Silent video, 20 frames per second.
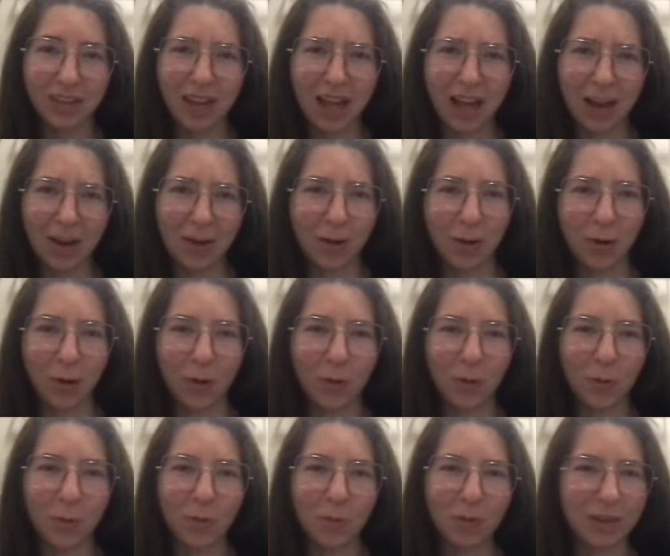
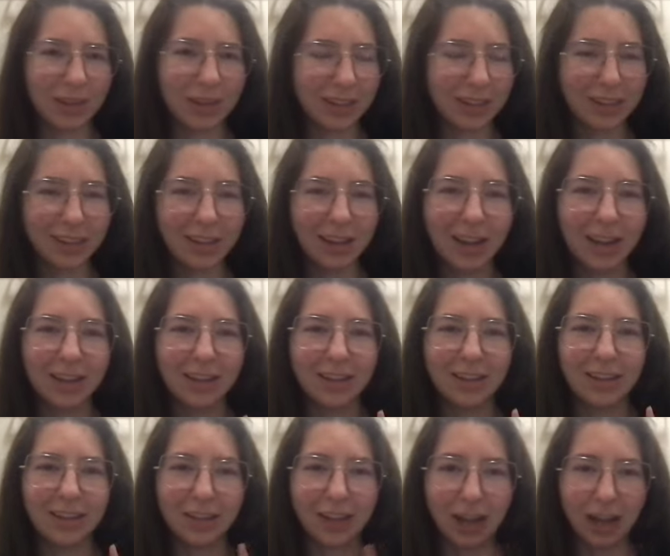I think
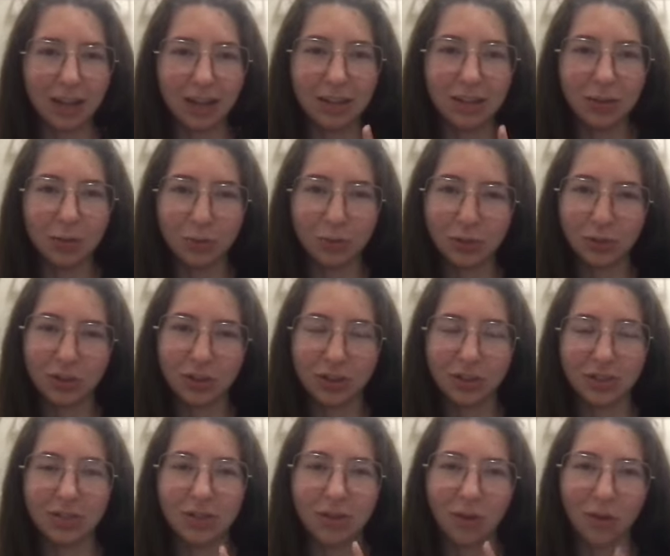that Kali
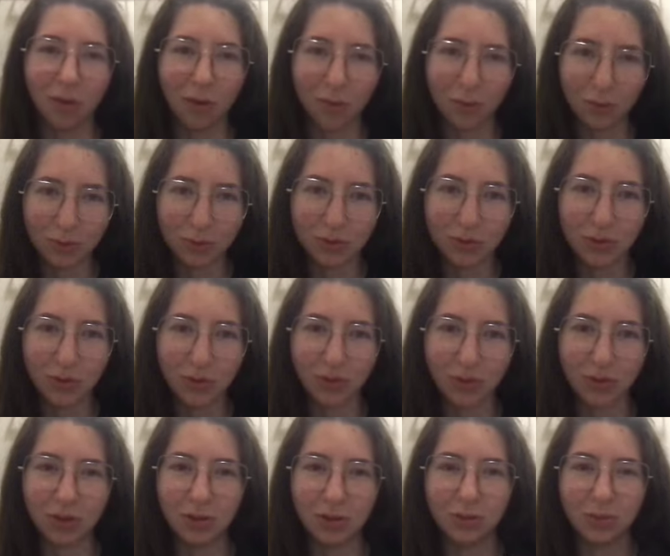Uchis also
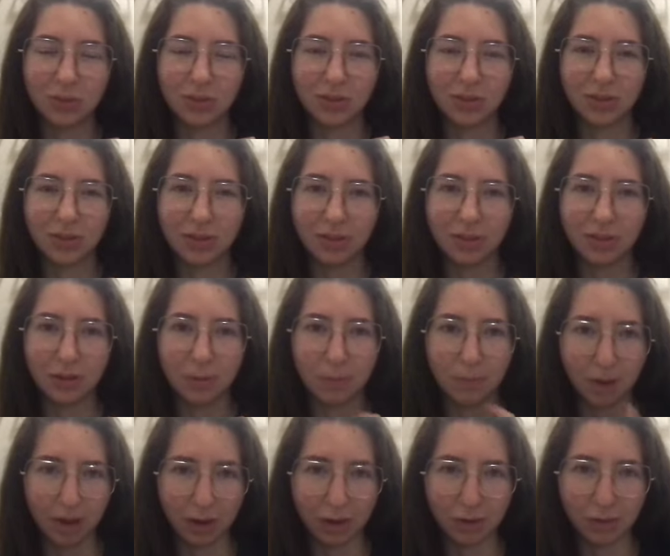used the
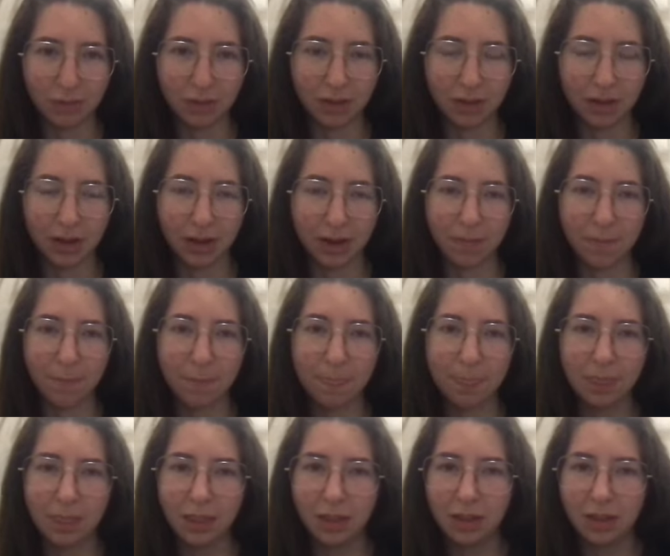butterfly
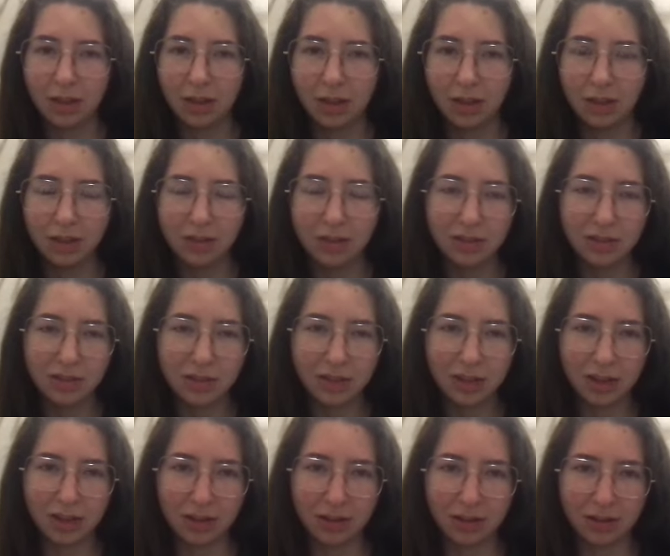
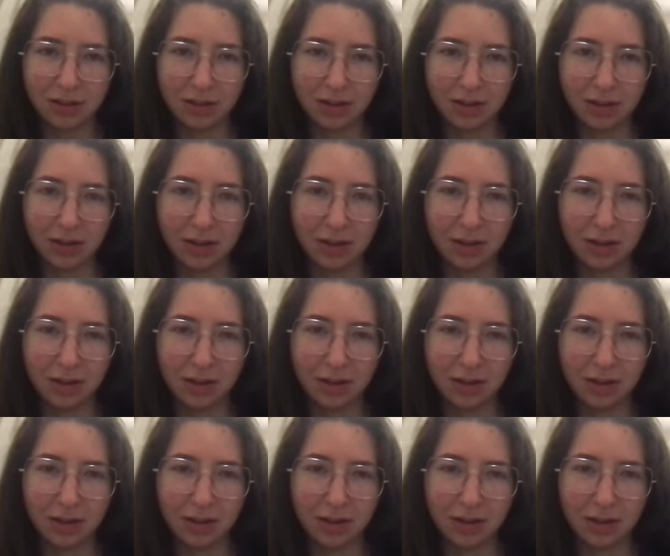for